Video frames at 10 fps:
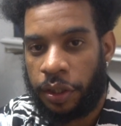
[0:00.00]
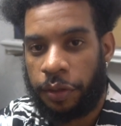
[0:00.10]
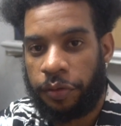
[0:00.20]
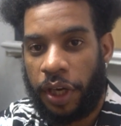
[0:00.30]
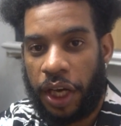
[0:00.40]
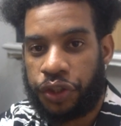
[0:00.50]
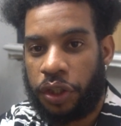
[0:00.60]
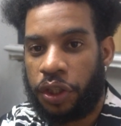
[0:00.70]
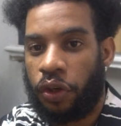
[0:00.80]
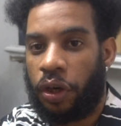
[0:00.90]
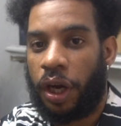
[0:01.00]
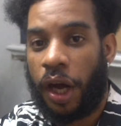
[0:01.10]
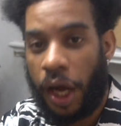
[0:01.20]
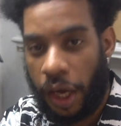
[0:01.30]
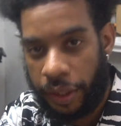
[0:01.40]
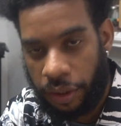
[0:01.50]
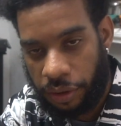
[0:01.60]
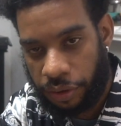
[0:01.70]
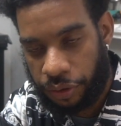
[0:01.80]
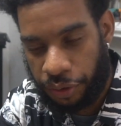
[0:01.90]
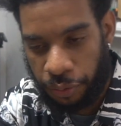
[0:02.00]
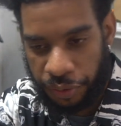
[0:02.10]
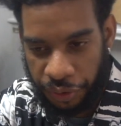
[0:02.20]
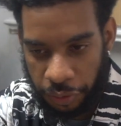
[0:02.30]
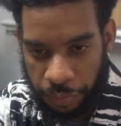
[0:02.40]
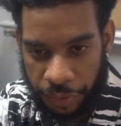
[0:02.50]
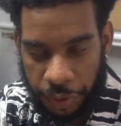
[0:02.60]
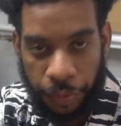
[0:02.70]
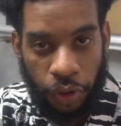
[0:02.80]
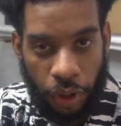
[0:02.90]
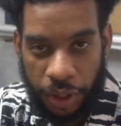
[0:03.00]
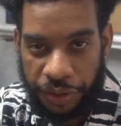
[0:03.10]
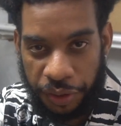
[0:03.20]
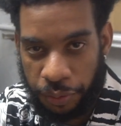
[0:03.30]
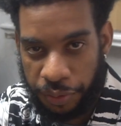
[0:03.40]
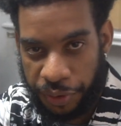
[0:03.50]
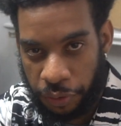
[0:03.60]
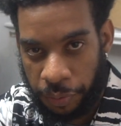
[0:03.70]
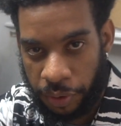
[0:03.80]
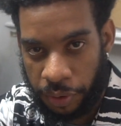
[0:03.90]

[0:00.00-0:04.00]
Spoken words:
I actually go on to YouTube. So I'm going to go on to YouTube